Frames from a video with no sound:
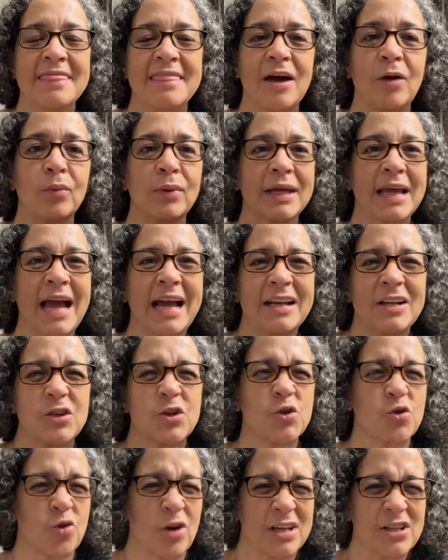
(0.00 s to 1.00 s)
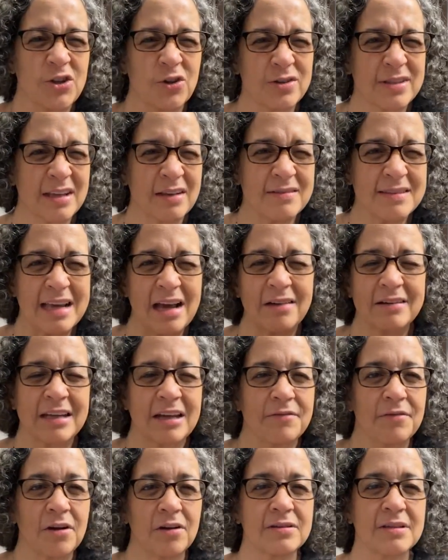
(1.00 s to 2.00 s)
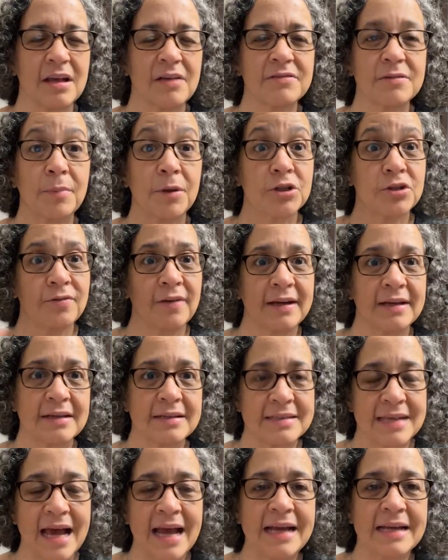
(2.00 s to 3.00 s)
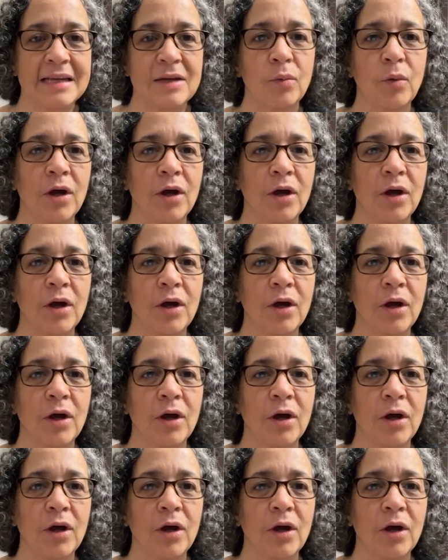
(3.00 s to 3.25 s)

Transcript: that we kind of stress ourselves out and give ourselves a bunch of anxiety,